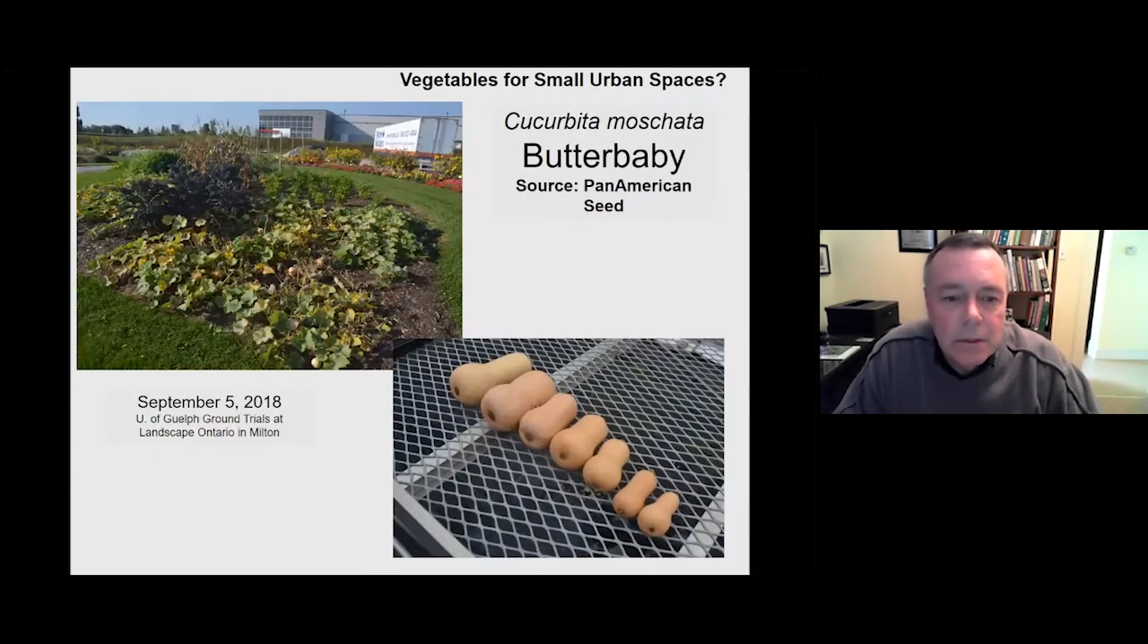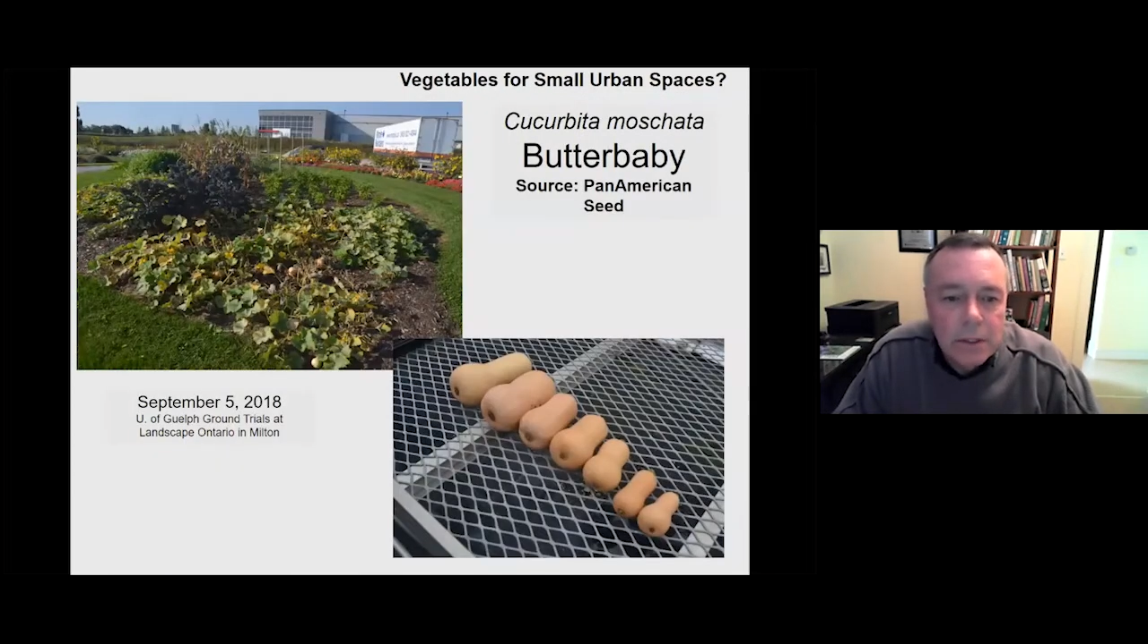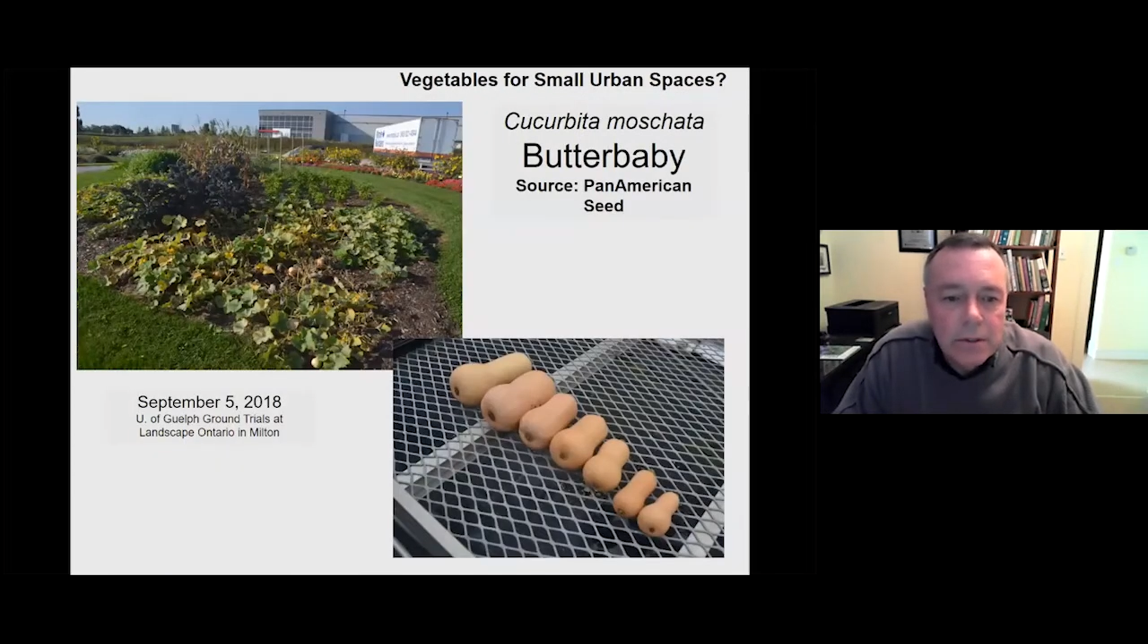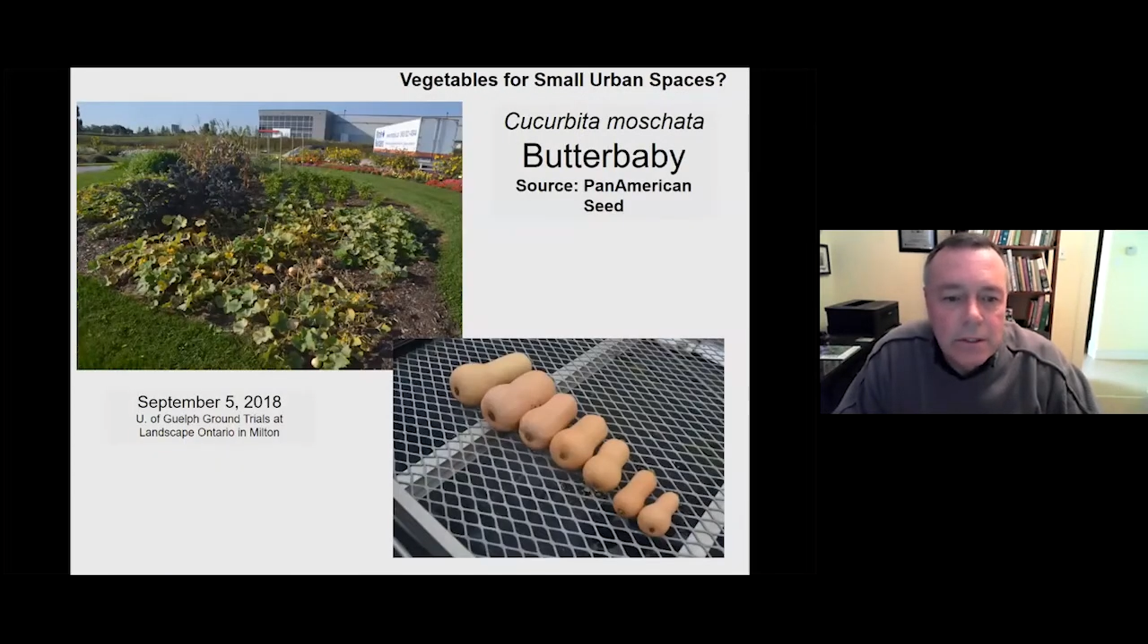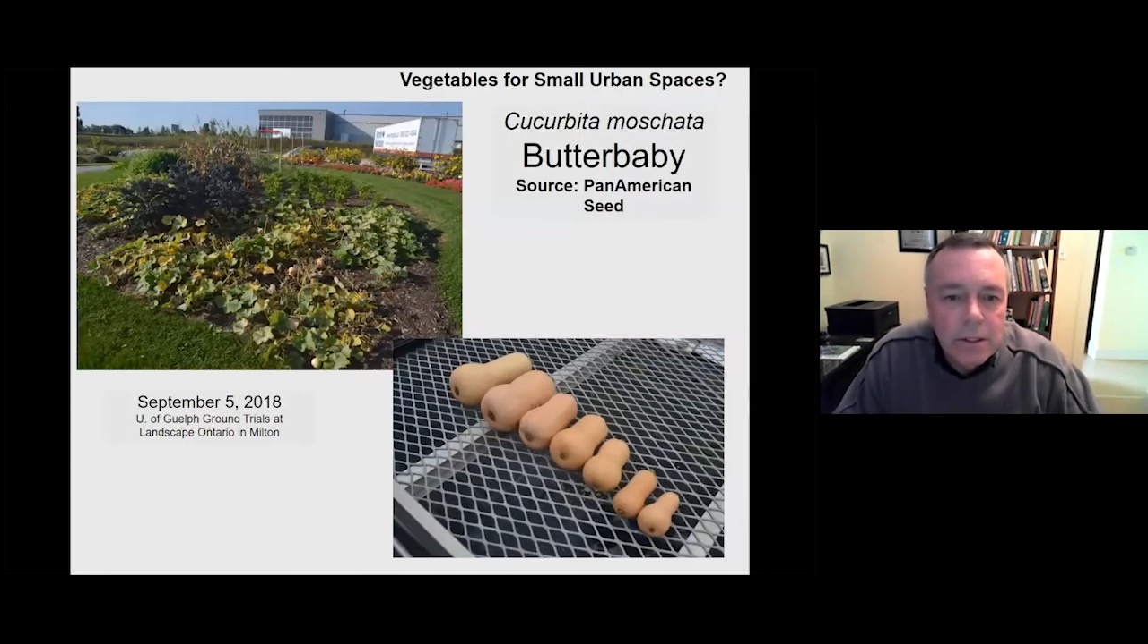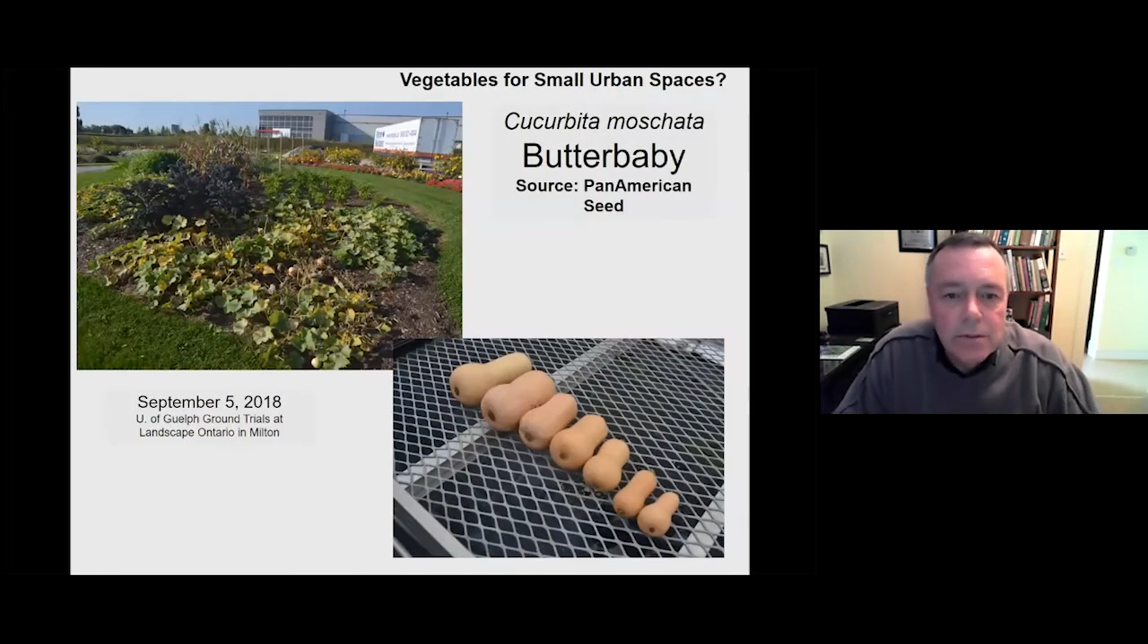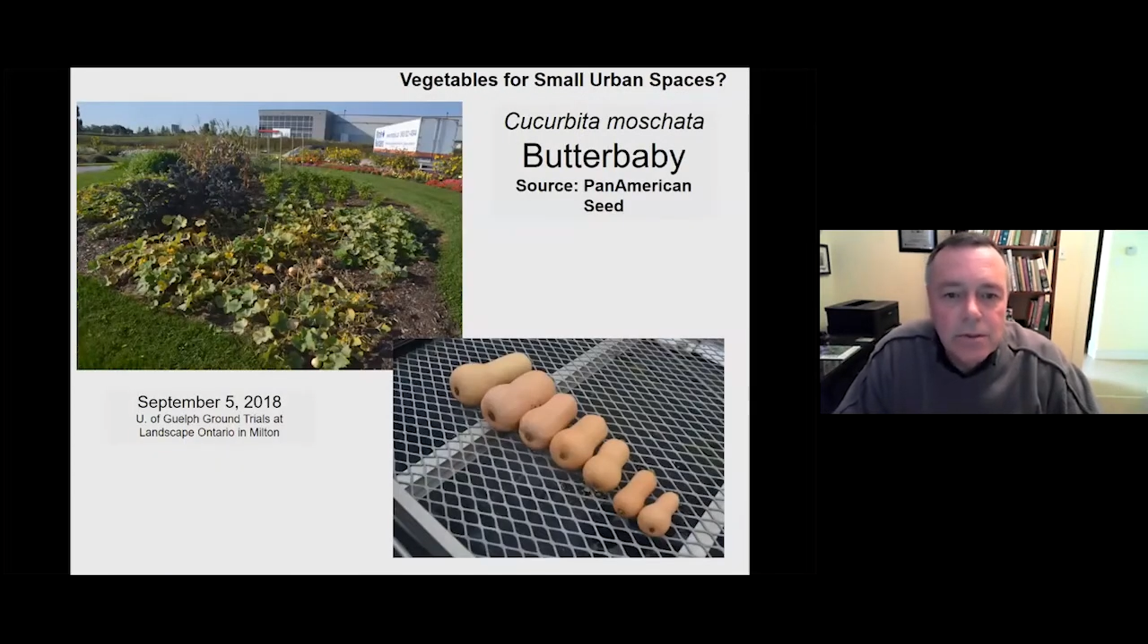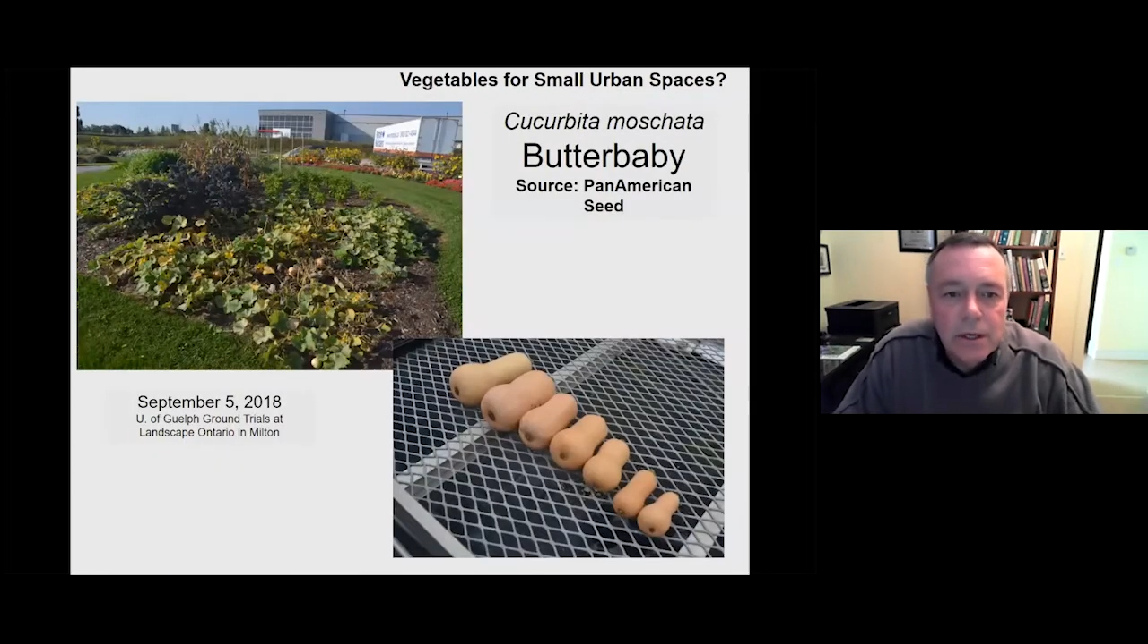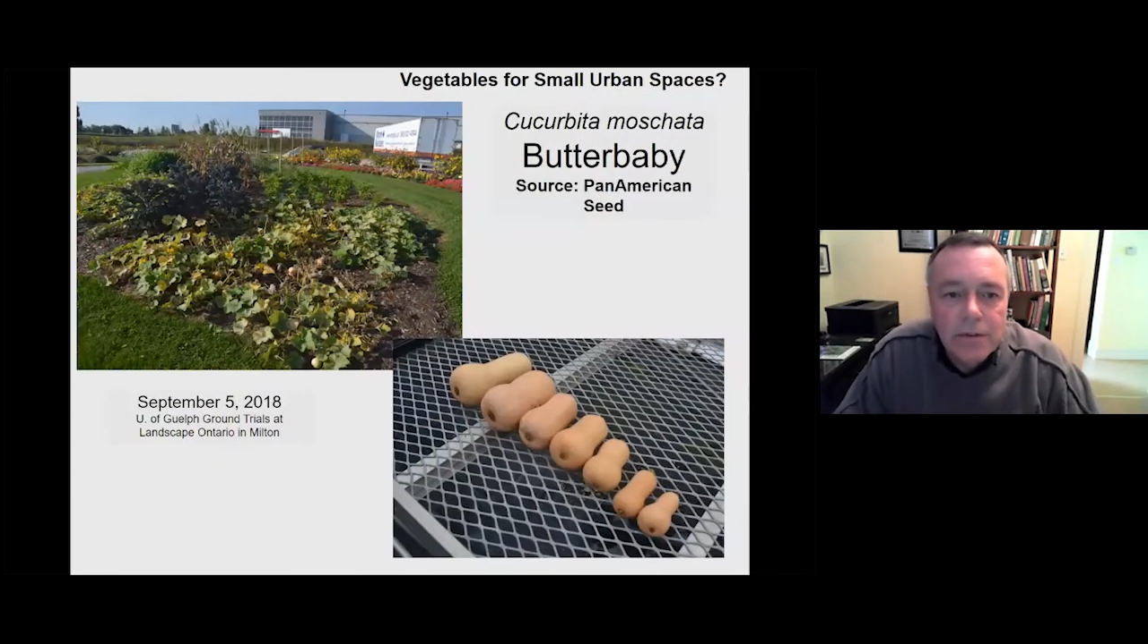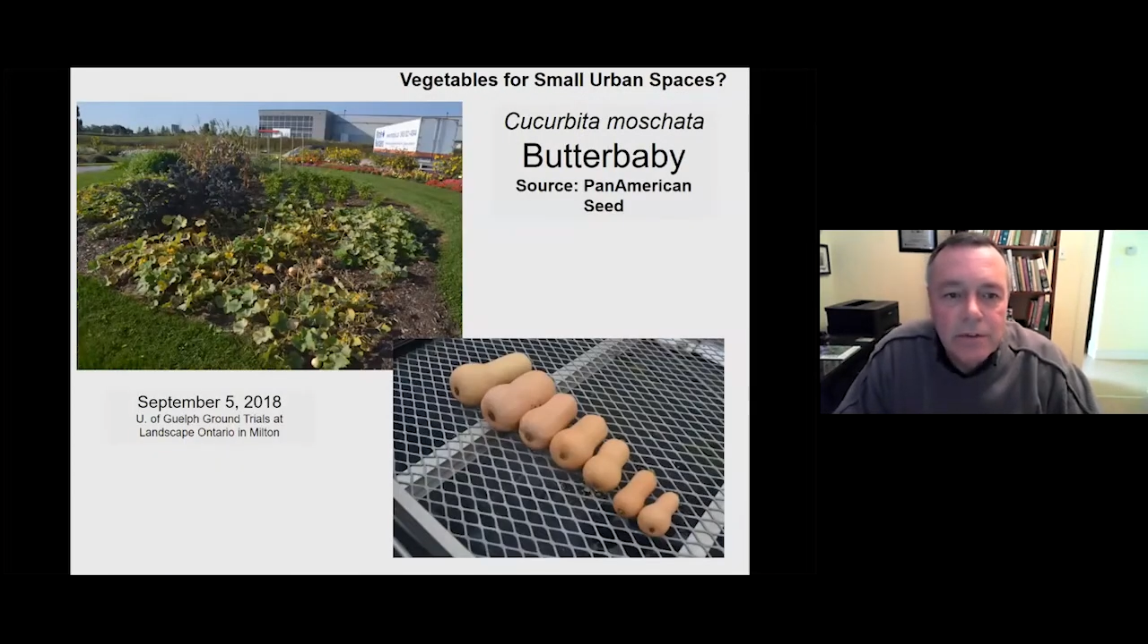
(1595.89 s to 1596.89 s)
here's another
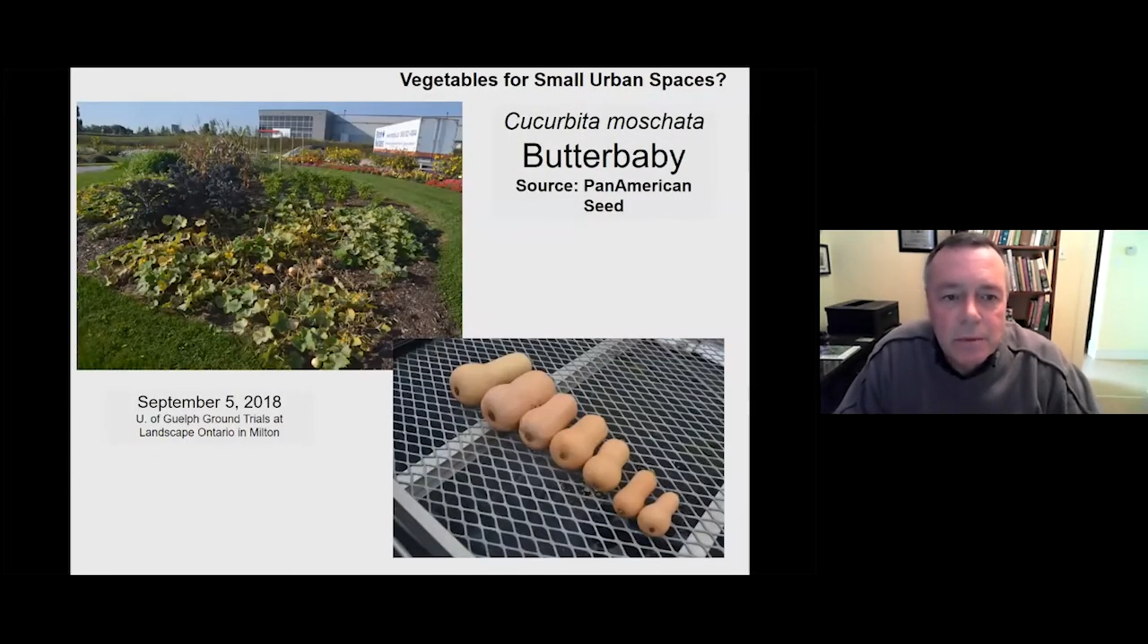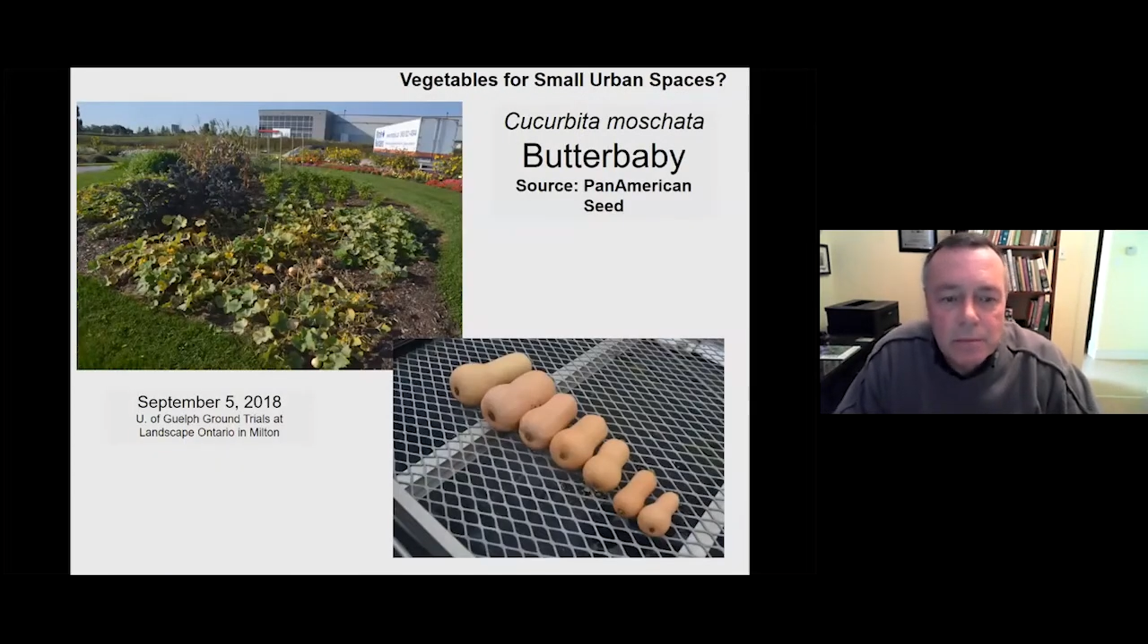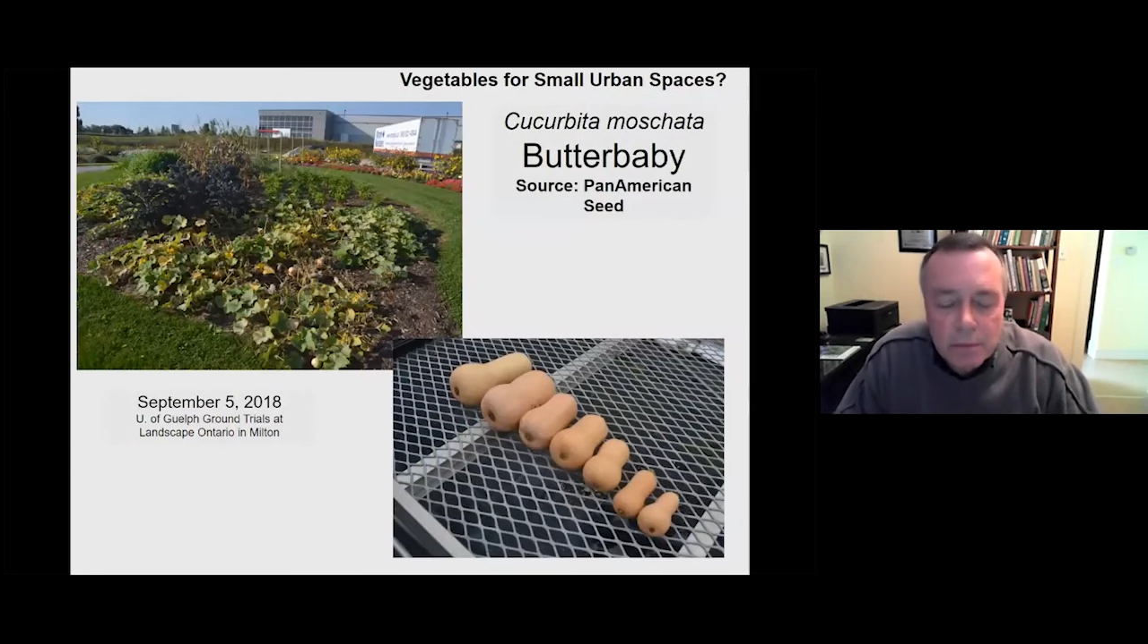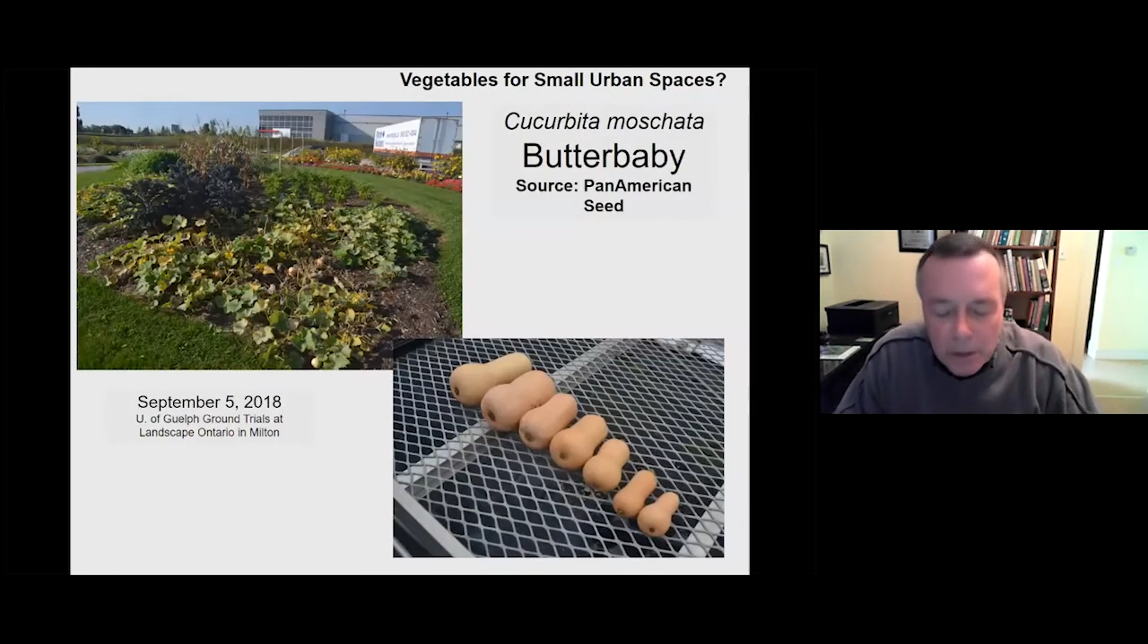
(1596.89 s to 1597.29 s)
shot from the